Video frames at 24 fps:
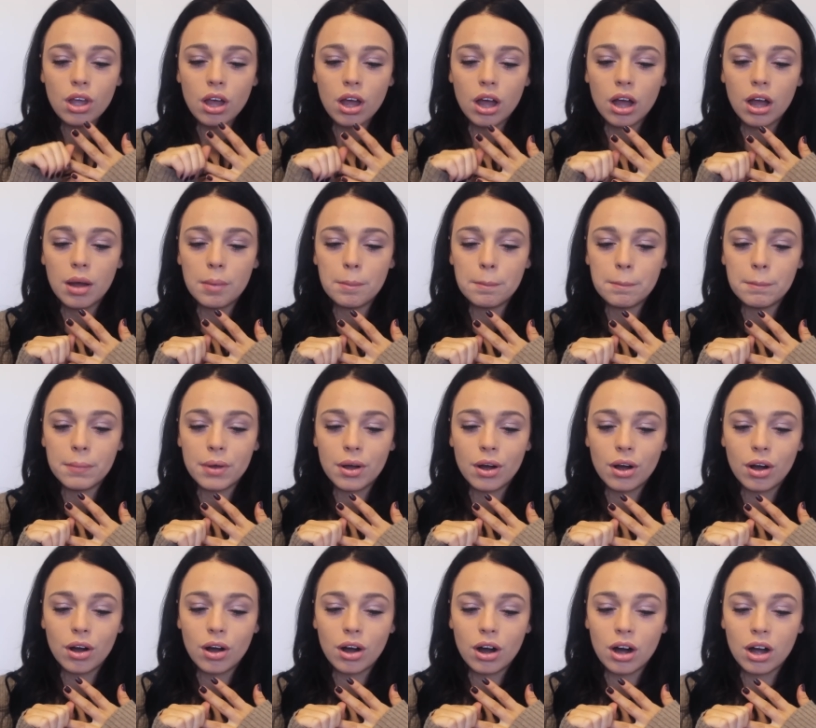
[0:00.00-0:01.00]
um
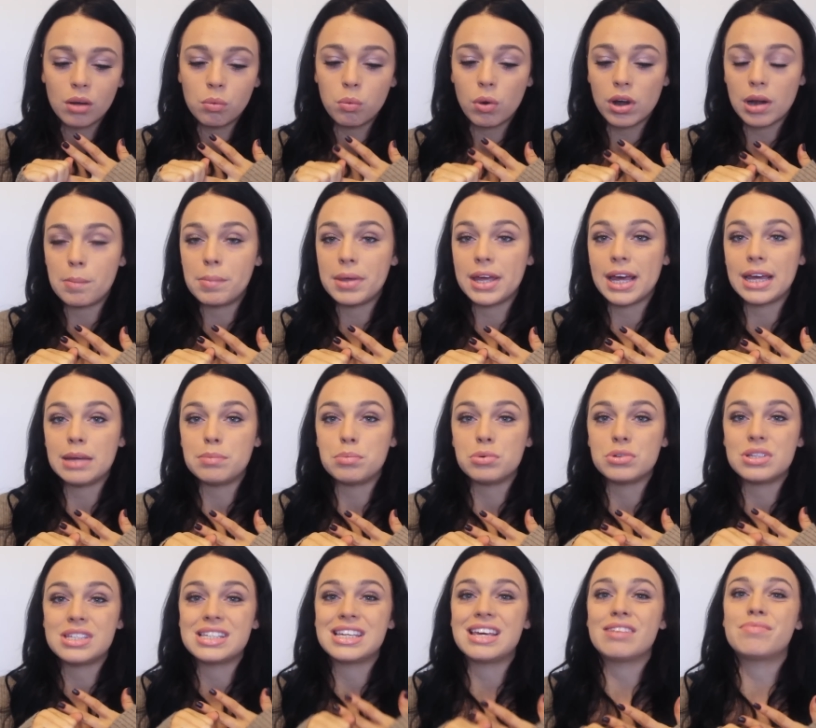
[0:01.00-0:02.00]
I want to be
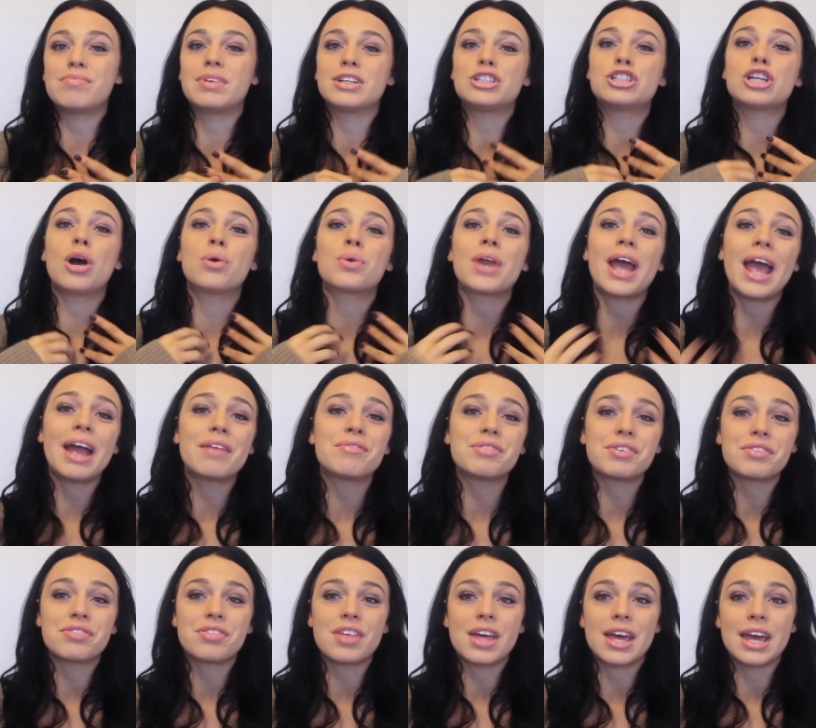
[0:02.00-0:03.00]
able to give my child
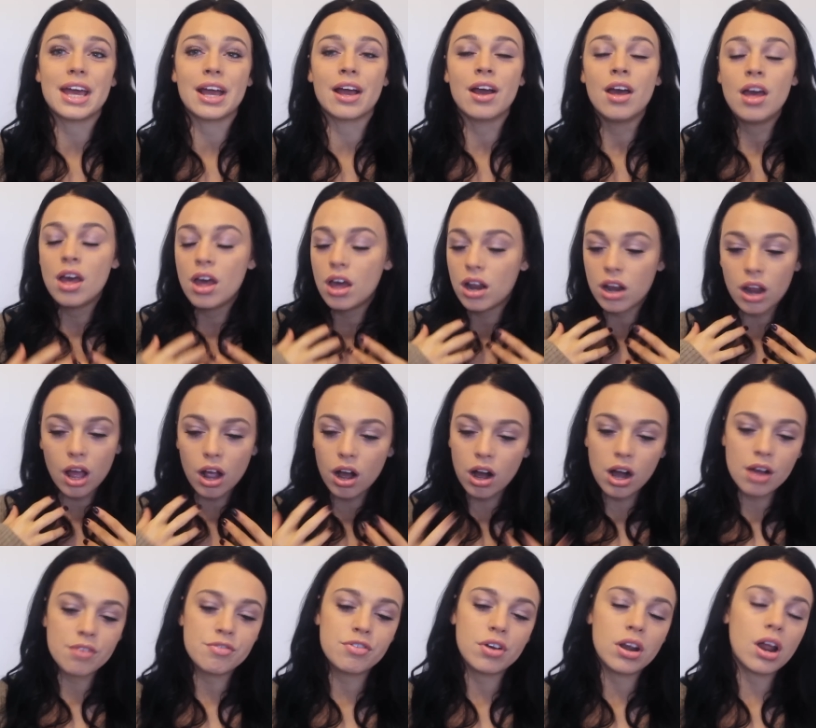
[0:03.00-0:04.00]
everything. Like
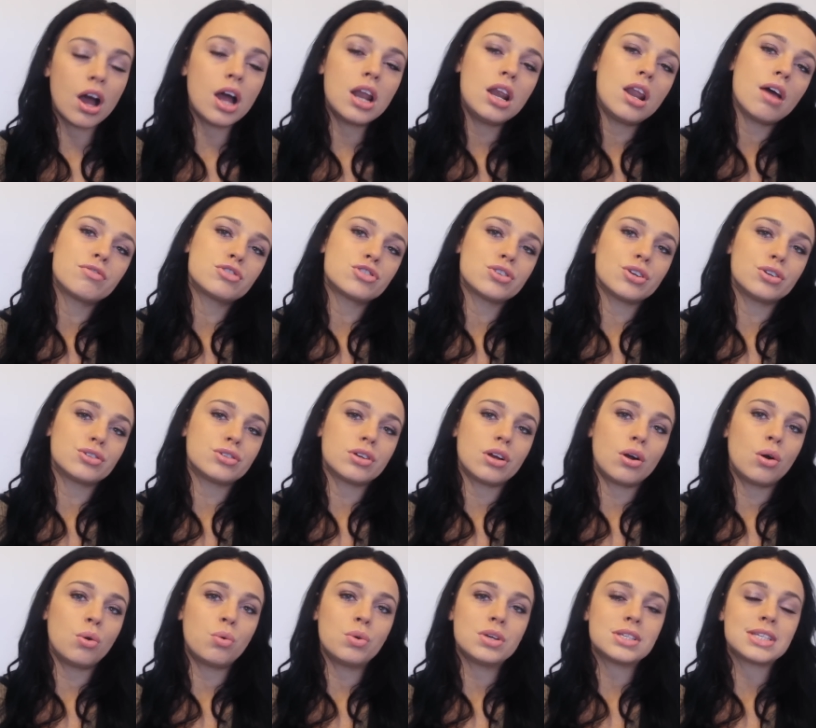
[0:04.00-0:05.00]
I've, I love children.
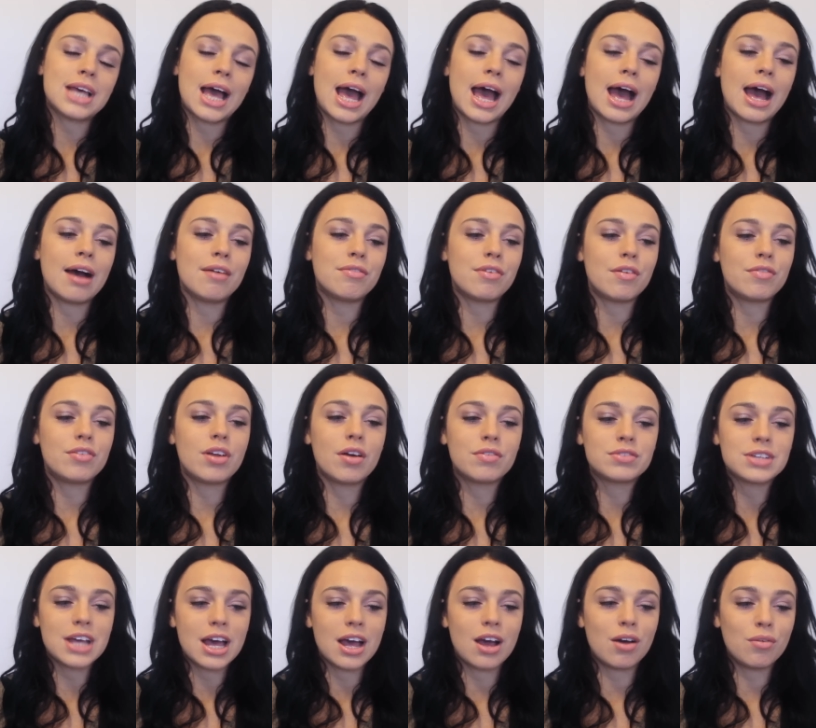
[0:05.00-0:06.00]
I always have. I've
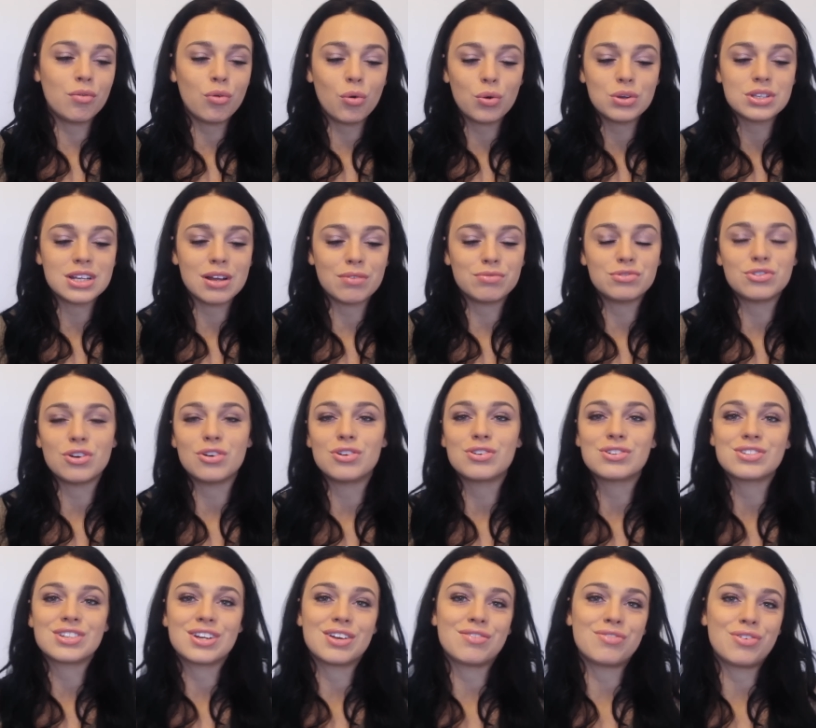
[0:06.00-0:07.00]
loved, I've always loved
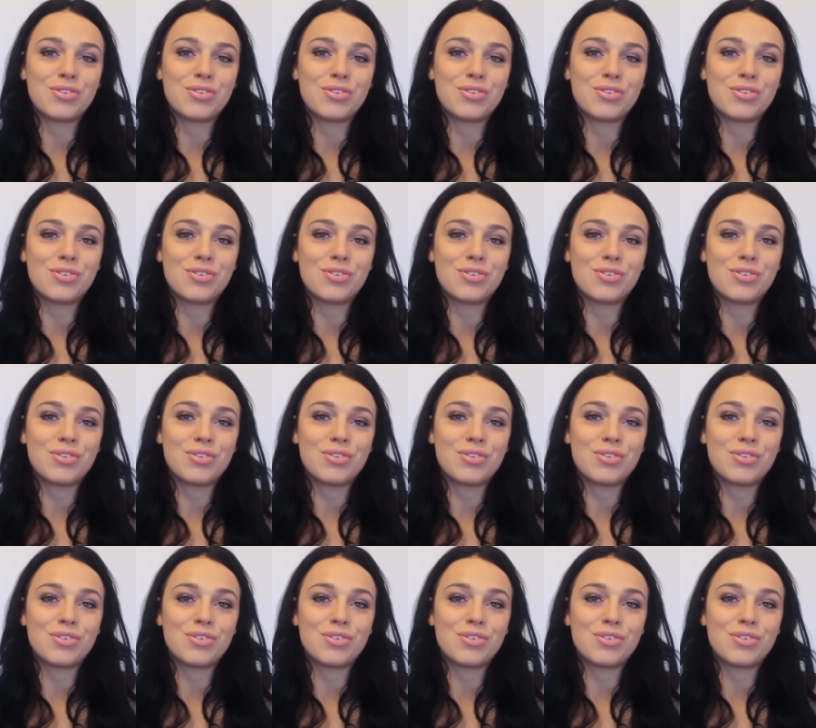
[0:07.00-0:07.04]
dogs, and